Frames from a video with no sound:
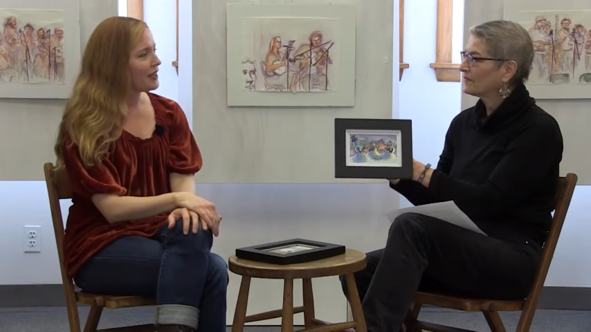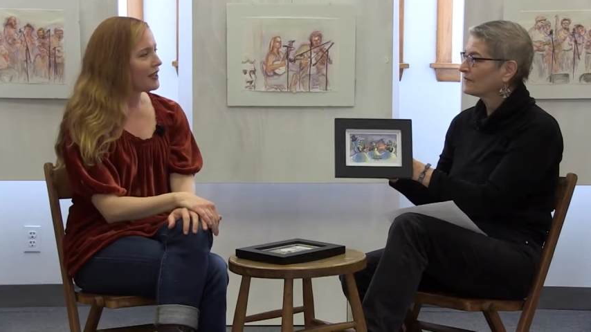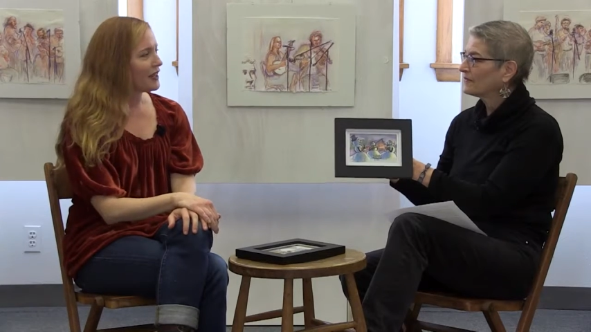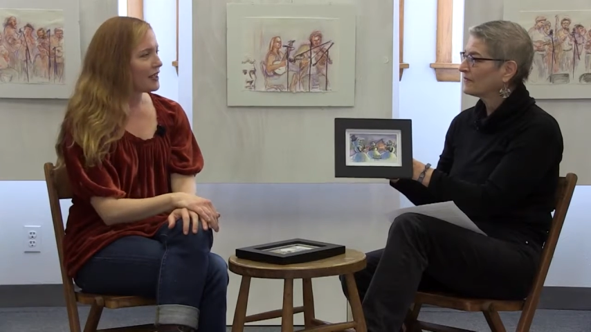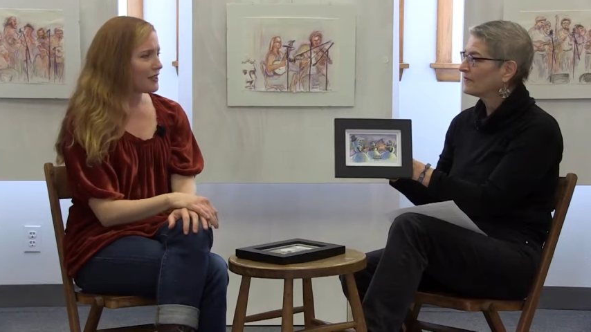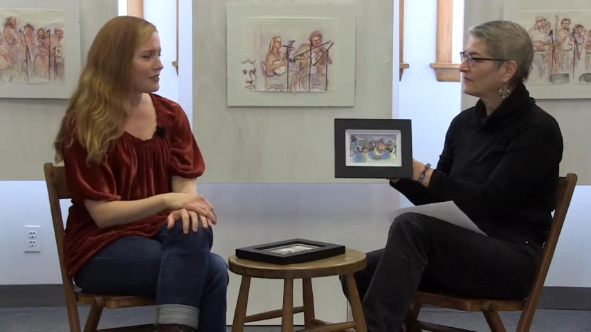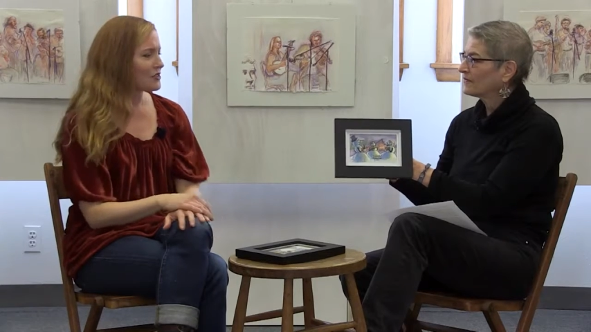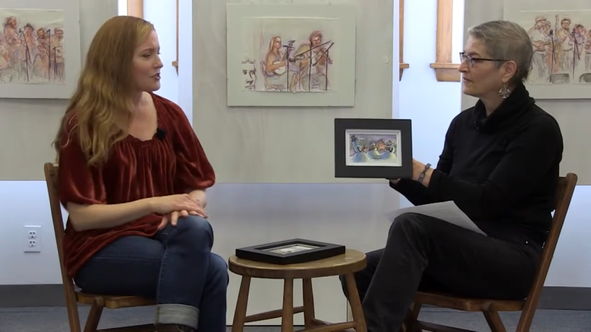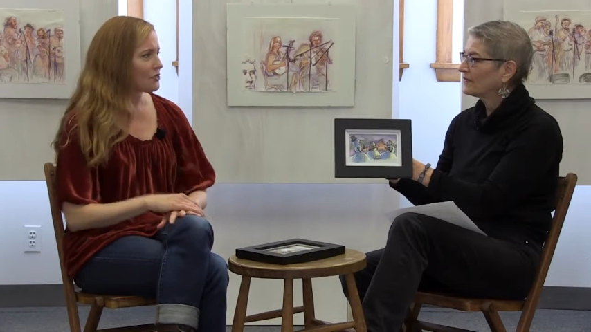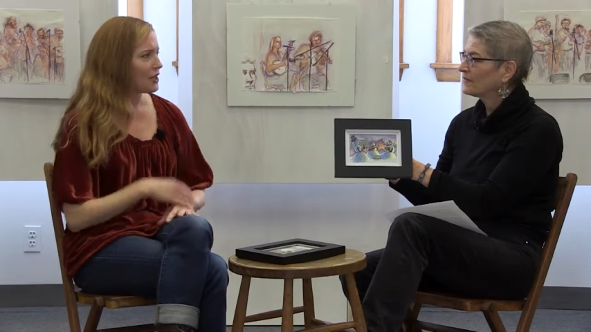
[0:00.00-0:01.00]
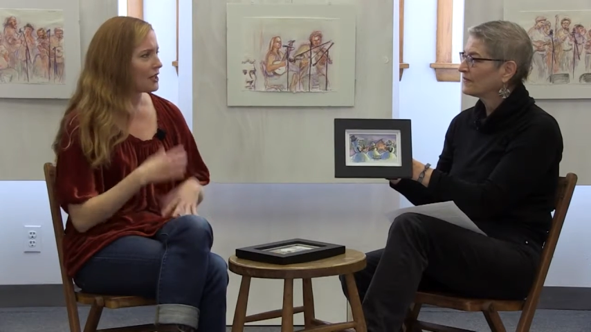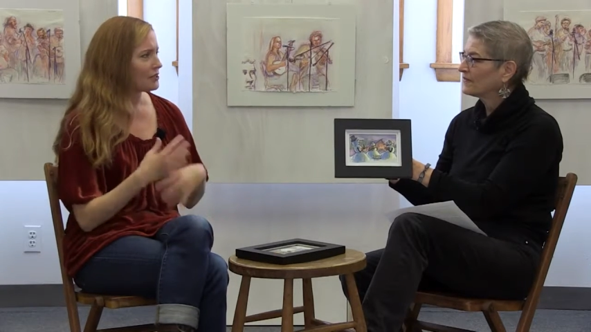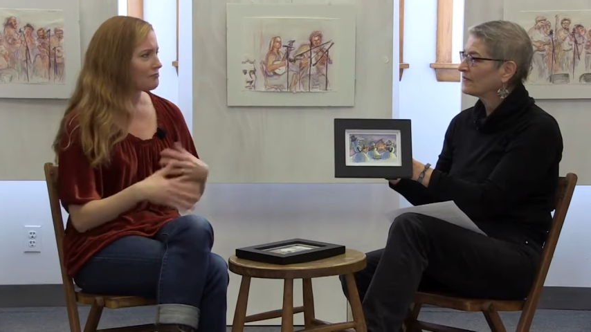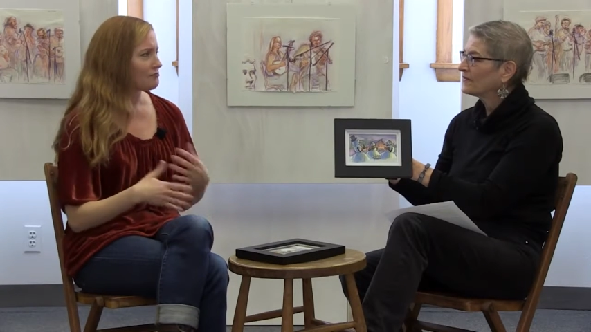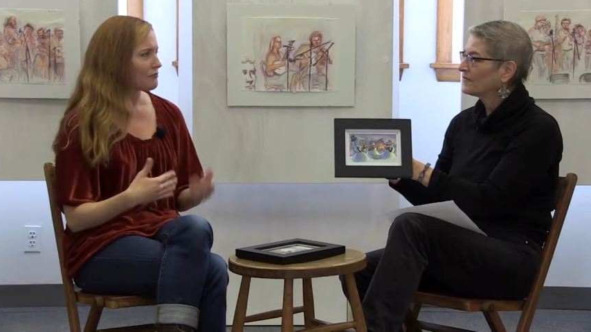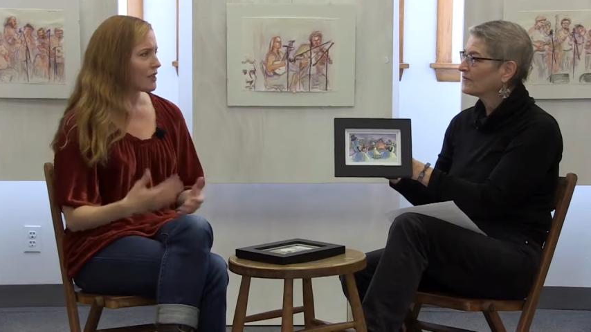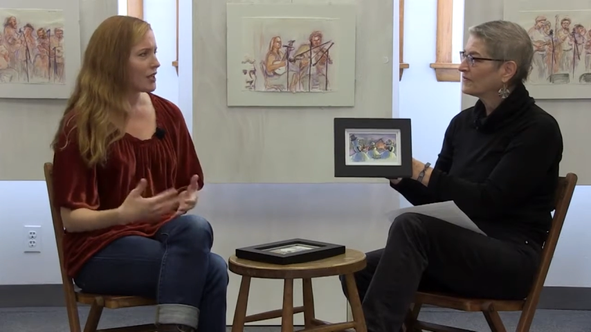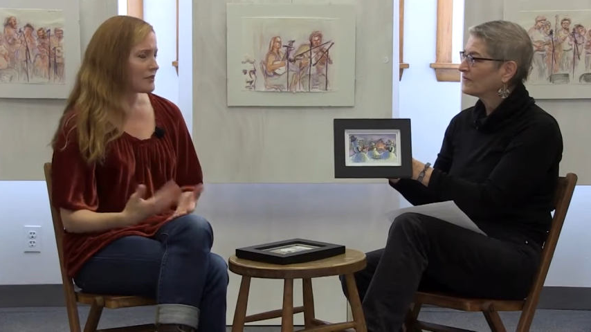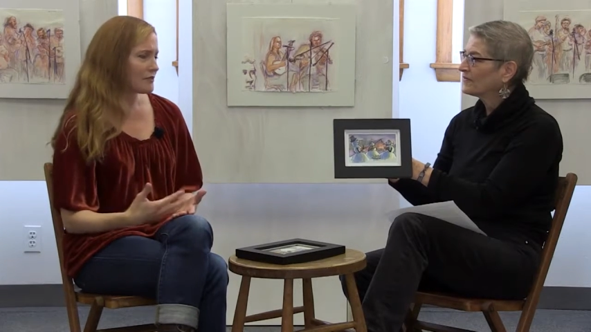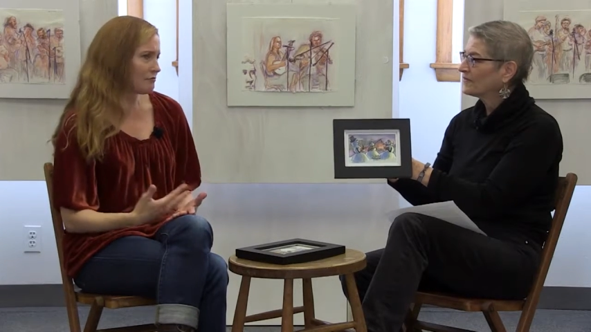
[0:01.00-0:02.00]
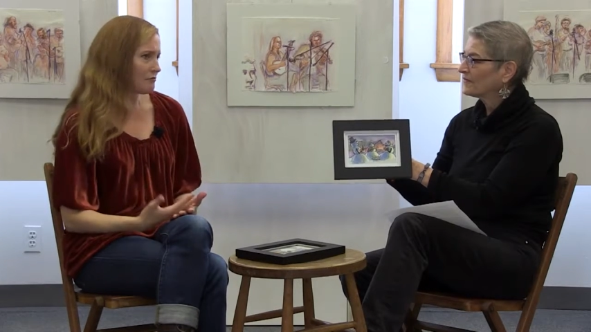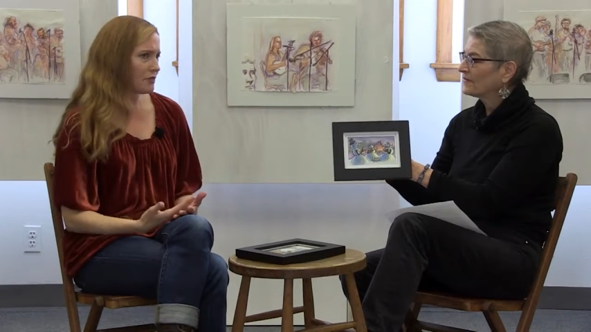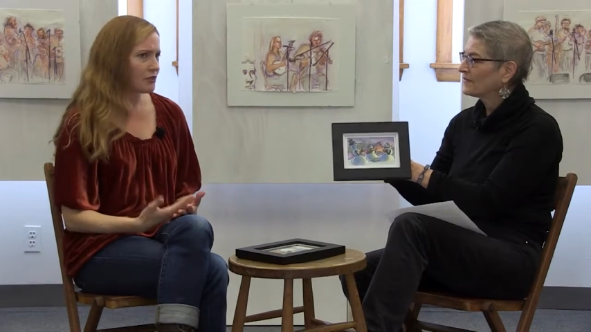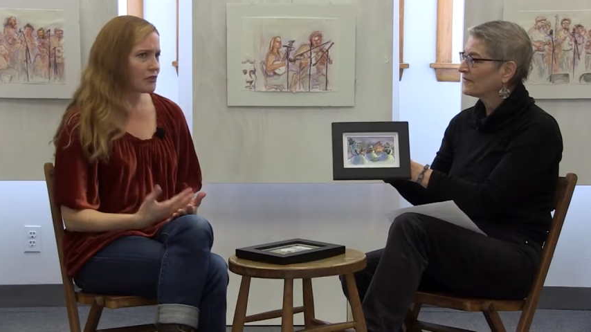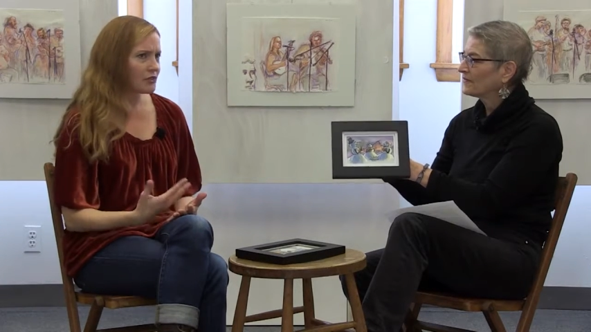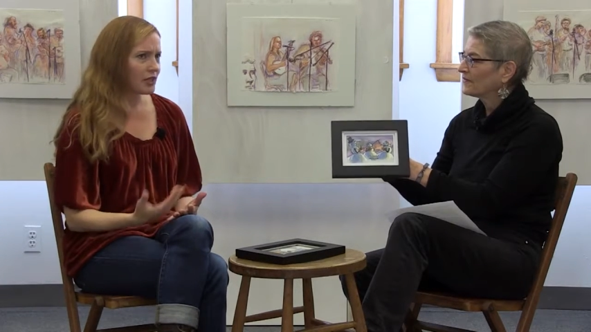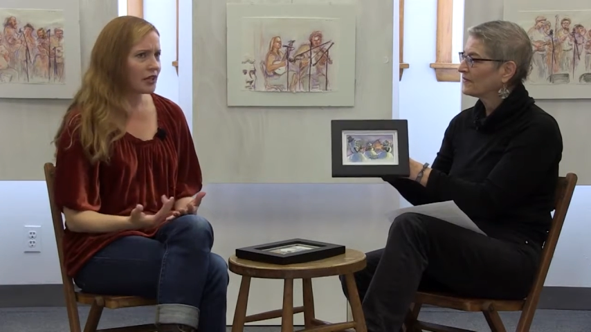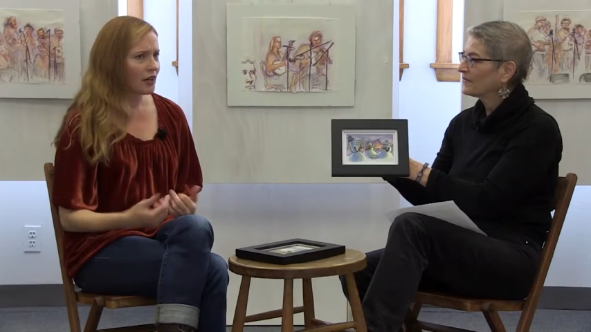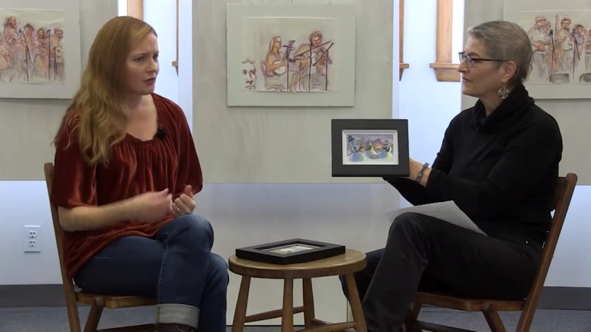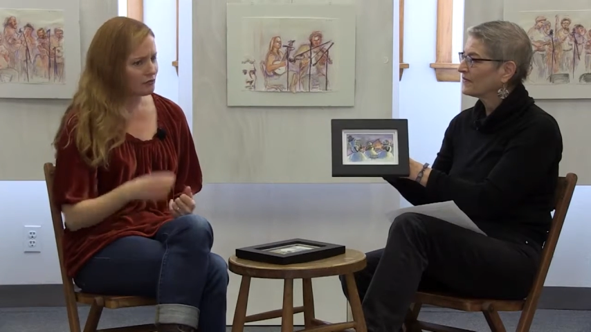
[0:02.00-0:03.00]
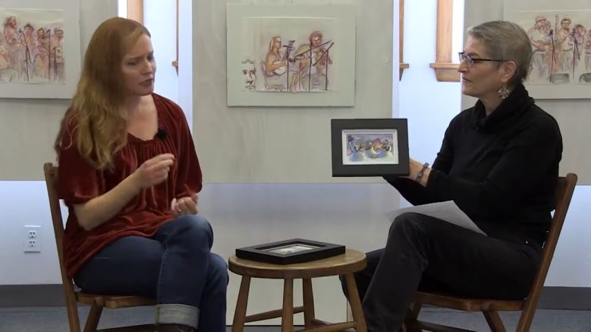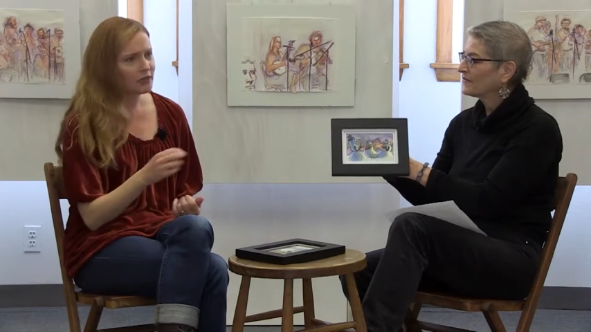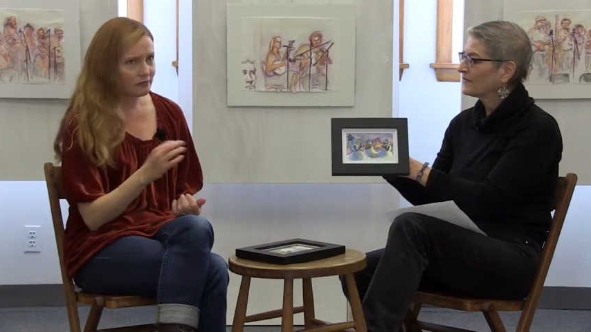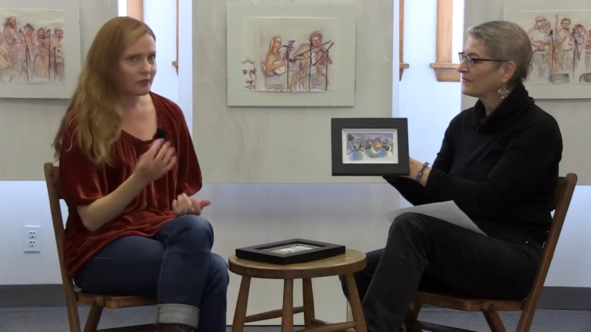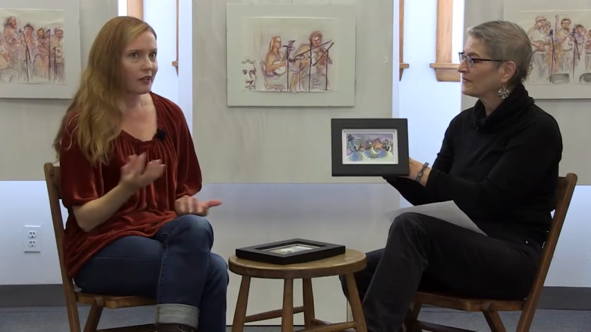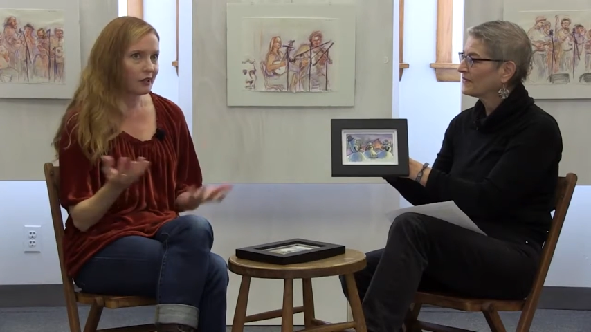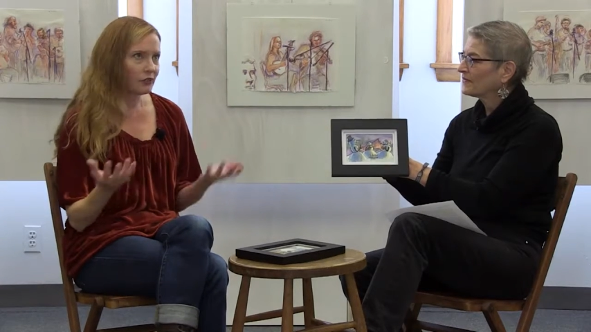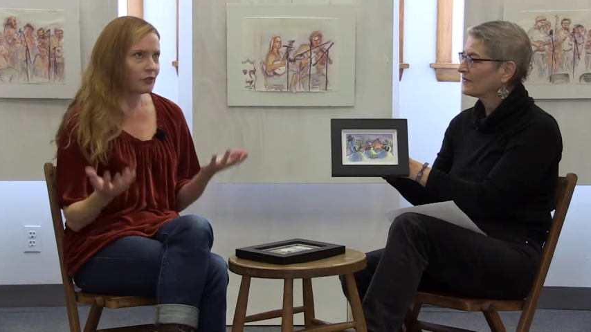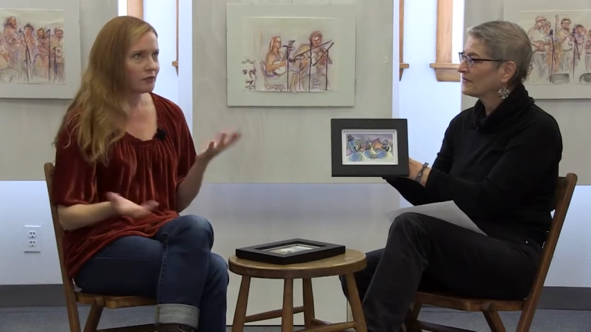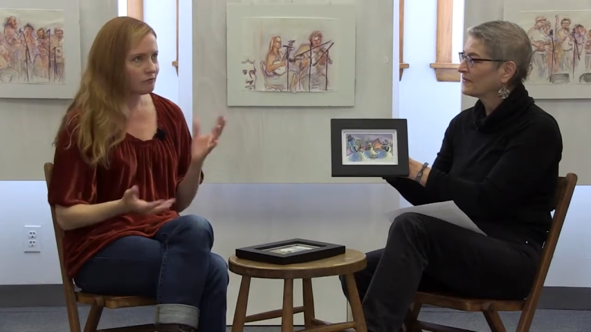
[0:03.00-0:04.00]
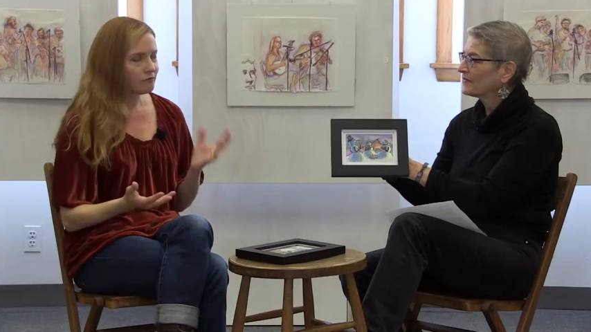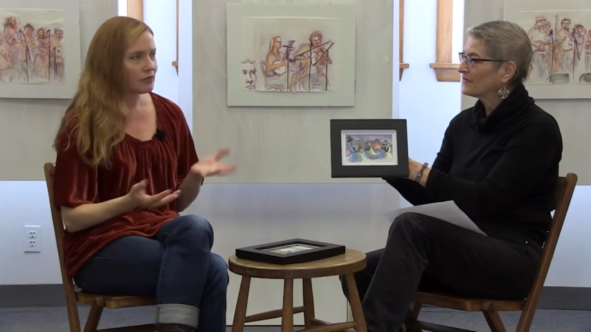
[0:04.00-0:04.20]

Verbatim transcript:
Speaker 1: And so I, I you know, studying, I did 100